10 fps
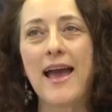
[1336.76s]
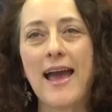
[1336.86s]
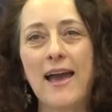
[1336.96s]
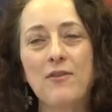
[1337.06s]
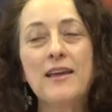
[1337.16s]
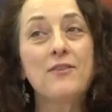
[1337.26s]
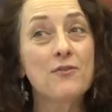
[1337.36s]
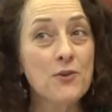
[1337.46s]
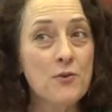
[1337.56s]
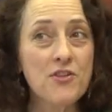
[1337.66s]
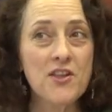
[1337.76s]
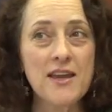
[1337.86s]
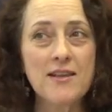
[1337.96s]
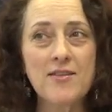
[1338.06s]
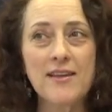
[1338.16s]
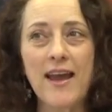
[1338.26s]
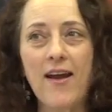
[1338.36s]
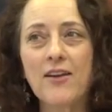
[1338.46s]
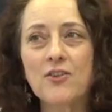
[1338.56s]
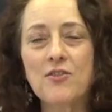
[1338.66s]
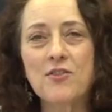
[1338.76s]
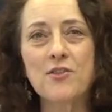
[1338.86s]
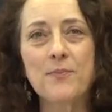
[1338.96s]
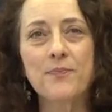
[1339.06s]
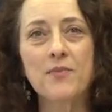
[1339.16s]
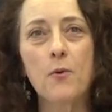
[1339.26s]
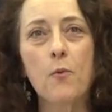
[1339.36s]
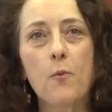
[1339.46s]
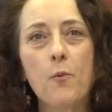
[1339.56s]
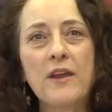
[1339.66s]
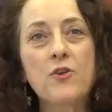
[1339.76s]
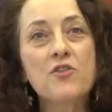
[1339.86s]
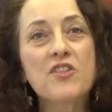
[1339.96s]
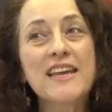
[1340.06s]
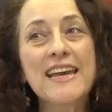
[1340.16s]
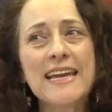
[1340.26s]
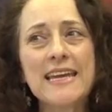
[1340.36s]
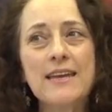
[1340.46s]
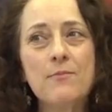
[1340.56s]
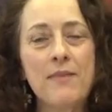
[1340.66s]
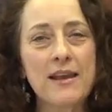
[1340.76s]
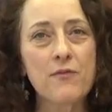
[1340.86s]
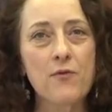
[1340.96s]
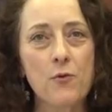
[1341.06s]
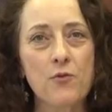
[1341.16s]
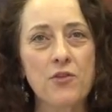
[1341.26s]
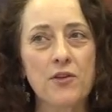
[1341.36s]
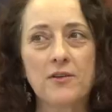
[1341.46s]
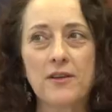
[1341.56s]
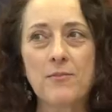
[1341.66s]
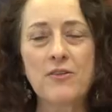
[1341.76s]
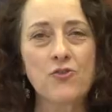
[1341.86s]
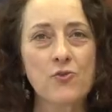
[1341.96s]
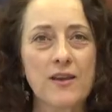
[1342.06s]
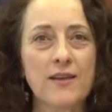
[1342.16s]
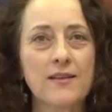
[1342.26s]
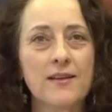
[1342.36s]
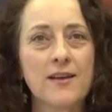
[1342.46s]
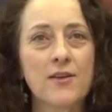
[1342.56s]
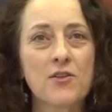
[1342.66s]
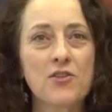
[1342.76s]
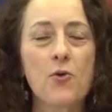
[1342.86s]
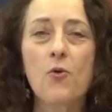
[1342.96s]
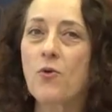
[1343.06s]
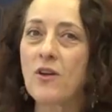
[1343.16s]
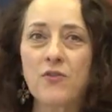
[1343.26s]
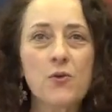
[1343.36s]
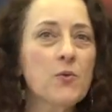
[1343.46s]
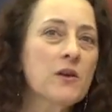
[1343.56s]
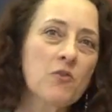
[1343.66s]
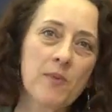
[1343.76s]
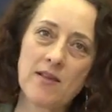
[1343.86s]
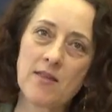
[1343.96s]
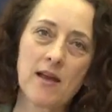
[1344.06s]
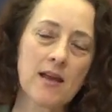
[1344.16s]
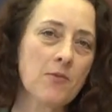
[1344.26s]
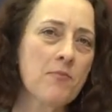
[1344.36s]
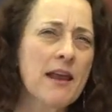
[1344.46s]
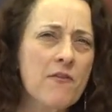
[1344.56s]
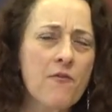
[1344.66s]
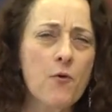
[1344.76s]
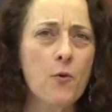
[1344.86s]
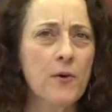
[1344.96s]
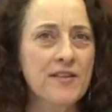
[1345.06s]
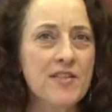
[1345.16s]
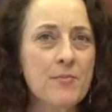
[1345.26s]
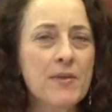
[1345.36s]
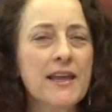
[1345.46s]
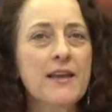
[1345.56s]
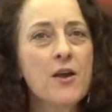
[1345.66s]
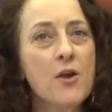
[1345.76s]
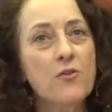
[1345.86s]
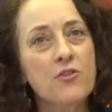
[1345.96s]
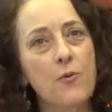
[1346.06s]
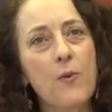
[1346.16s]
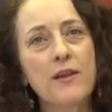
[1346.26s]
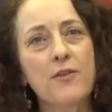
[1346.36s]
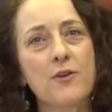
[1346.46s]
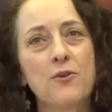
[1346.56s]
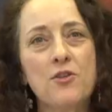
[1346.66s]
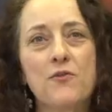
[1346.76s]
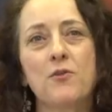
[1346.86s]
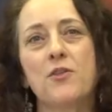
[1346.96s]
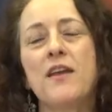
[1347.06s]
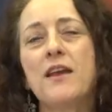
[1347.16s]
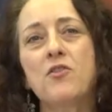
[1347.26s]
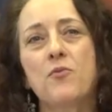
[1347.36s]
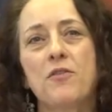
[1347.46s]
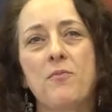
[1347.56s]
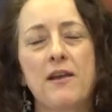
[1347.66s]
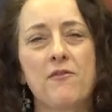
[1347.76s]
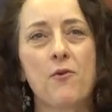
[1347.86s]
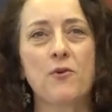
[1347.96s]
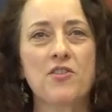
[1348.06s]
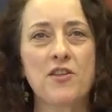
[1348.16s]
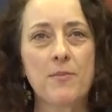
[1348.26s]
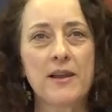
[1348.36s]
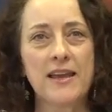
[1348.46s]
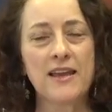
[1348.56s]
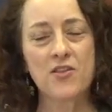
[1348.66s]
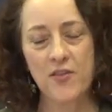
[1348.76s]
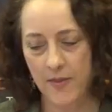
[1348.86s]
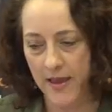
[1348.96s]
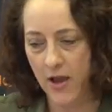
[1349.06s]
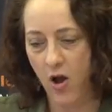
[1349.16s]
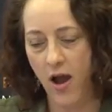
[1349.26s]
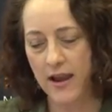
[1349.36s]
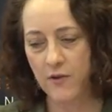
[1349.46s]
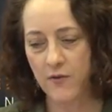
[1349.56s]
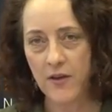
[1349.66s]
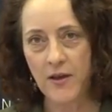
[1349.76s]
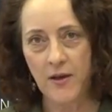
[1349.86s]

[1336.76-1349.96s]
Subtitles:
having fewer scenes and characters. We use key metaphors and imagery. So all of you will have been studying metaphor and simile. So one of the useful things with metaphor and simile is that they kind of,